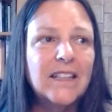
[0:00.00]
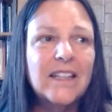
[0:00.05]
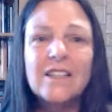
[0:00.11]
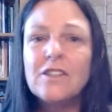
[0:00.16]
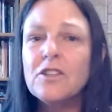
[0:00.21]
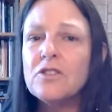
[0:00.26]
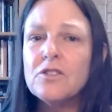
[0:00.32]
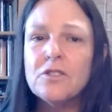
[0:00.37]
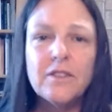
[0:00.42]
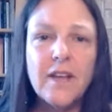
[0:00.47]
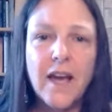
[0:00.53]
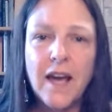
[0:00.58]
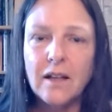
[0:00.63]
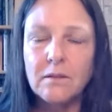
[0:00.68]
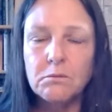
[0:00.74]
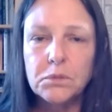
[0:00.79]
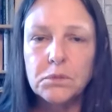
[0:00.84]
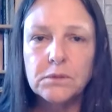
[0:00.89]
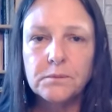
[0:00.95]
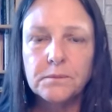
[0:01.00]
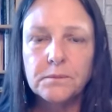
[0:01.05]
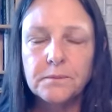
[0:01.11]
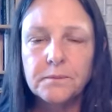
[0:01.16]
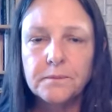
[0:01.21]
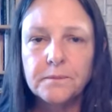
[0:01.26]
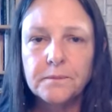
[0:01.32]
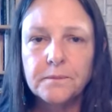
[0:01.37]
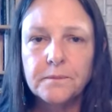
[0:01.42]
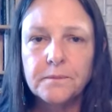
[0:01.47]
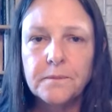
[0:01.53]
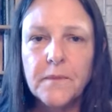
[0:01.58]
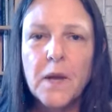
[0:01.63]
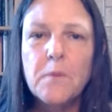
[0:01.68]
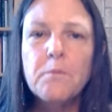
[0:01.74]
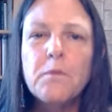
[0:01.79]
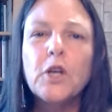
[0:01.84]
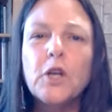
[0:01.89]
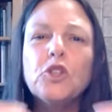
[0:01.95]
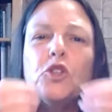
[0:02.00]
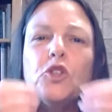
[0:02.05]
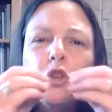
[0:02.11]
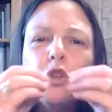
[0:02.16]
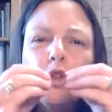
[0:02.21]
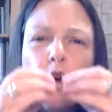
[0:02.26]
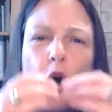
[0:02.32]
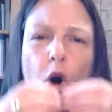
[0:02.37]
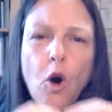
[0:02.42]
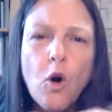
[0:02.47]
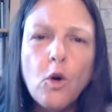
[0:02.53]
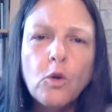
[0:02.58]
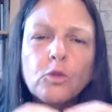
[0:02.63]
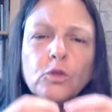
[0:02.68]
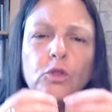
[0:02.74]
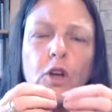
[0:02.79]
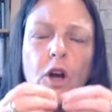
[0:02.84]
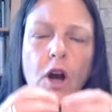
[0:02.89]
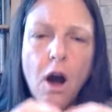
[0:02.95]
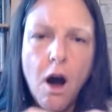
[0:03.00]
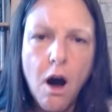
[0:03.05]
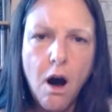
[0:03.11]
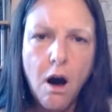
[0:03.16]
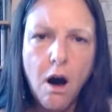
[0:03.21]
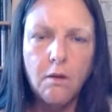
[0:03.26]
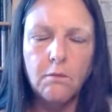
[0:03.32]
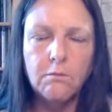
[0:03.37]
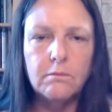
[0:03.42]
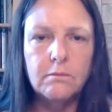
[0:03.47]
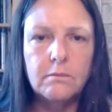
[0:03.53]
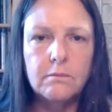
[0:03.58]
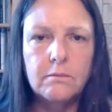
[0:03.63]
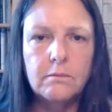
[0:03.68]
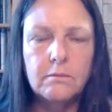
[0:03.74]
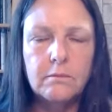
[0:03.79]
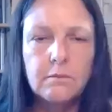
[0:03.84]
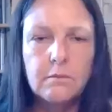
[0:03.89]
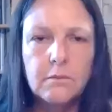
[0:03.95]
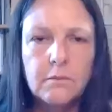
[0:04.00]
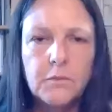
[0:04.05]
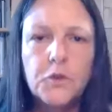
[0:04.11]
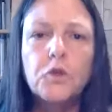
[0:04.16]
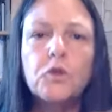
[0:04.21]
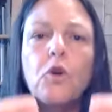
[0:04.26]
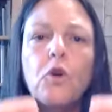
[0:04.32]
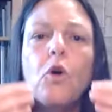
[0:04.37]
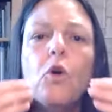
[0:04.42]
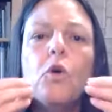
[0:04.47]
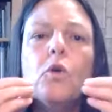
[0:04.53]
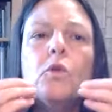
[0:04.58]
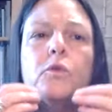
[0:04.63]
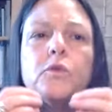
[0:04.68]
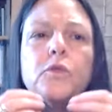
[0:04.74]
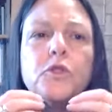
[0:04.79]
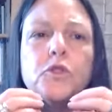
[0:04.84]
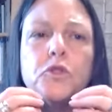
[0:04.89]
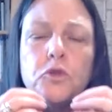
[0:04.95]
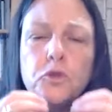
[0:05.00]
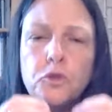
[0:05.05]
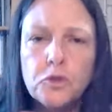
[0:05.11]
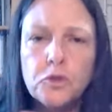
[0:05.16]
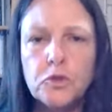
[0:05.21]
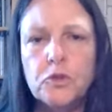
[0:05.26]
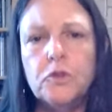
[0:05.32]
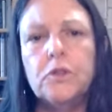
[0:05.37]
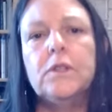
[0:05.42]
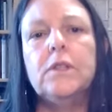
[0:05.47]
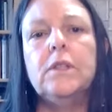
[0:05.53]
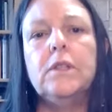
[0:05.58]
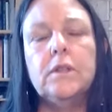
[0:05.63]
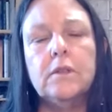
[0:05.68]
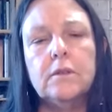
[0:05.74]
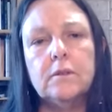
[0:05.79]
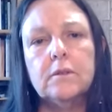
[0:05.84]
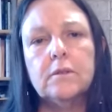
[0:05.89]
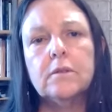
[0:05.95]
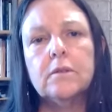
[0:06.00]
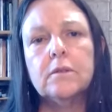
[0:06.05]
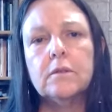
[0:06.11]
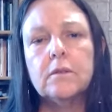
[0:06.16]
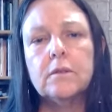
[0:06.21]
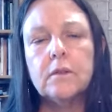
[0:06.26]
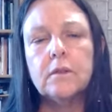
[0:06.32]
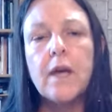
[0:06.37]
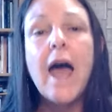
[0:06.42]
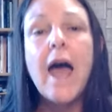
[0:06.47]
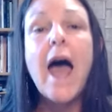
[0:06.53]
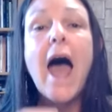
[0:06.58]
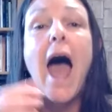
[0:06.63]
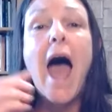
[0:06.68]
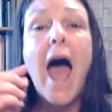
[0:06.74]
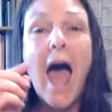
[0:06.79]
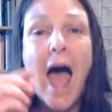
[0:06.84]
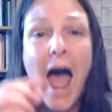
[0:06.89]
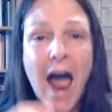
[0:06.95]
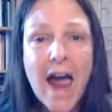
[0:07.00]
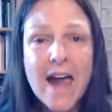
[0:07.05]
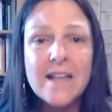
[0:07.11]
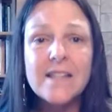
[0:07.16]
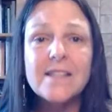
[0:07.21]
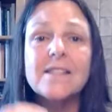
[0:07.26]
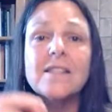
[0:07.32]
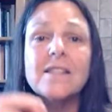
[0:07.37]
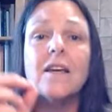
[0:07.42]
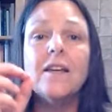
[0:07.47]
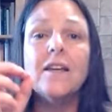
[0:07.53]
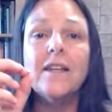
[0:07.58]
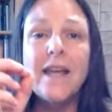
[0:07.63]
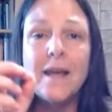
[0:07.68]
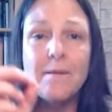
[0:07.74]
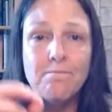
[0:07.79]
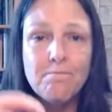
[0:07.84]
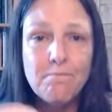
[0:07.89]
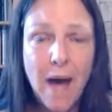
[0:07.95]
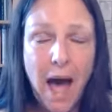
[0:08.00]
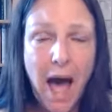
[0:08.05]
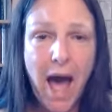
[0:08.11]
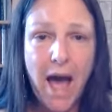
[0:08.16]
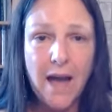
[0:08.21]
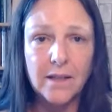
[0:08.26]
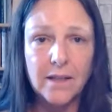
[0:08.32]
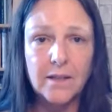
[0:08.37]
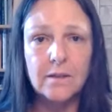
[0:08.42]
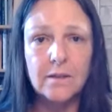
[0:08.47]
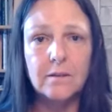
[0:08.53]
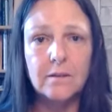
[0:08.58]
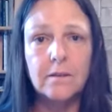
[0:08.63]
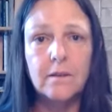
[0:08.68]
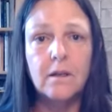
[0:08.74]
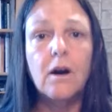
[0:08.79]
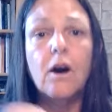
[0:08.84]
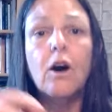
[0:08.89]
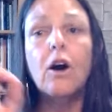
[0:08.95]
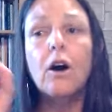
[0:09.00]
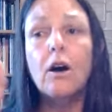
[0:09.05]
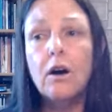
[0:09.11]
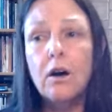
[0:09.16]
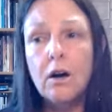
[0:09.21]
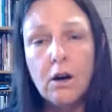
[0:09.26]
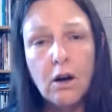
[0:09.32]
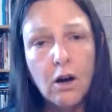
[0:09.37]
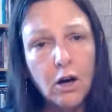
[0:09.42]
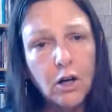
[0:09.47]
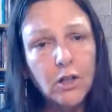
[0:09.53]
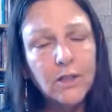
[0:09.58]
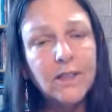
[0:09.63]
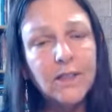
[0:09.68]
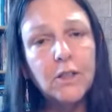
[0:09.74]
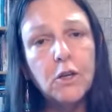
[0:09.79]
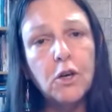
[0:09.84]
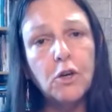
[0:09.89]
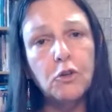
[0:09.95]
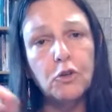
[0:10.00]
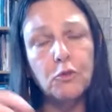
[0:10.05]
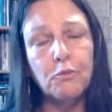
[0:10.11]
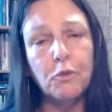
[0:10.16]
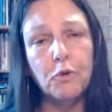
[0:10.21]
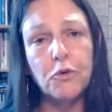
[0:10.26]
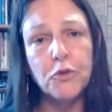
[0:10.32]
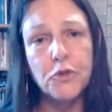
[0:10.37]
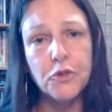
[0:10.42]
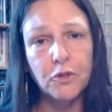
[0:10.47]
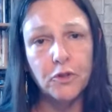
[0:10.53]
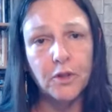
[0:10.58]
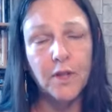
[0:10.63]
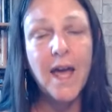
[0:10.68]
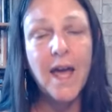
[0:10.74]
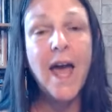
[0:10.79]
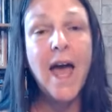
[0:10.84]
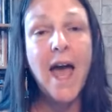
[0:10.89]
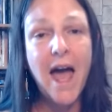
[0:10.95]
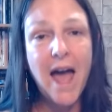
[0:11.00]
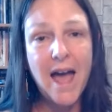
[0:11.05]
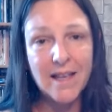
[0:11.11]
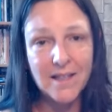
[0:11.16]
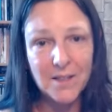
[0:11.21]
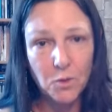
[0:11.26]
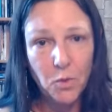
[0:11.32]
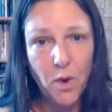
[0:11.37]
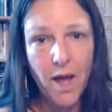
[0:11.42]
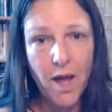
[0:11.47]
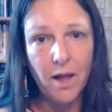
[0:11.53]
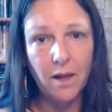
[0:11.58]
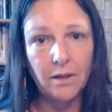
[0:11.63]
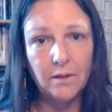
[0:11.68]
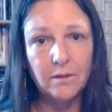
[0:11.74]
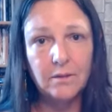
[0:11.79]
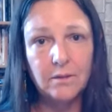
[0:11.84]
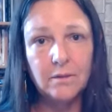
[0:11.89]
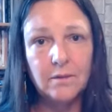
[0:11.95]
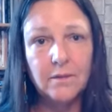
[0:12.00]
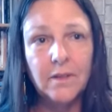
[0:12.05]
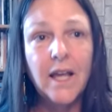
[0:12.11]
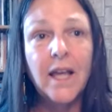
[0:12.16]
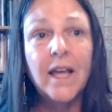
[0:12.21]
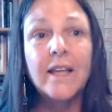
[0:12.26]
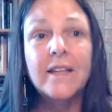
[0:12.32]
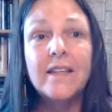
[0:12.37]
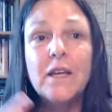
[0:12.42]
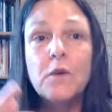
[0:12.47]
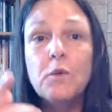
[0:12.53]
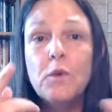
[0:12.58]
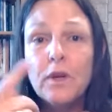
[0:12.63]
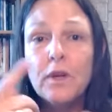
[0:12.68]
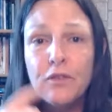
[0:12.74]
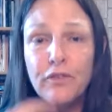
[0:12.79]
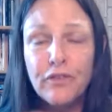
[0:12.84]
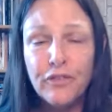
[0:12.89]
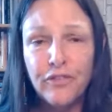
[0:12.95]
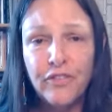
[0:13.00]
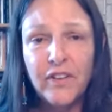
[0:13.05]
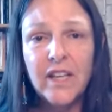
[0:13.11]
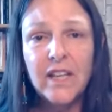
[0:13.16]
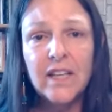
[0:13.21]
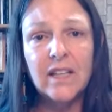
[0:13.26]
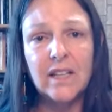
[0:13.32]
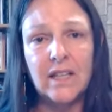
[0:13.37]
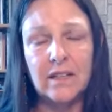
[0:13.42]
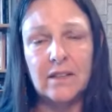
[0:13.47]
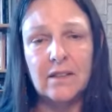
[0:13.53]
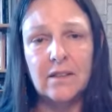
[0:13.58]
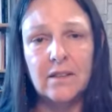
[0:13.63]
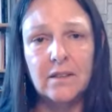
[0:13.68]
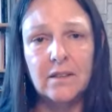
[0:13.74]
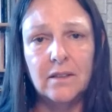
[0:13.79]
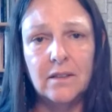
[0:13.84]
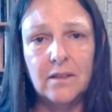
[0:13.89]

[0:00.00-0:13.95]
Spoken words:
It doesn't help. But your own calm, your own certainty has an impact on the other person as well. They will feel it.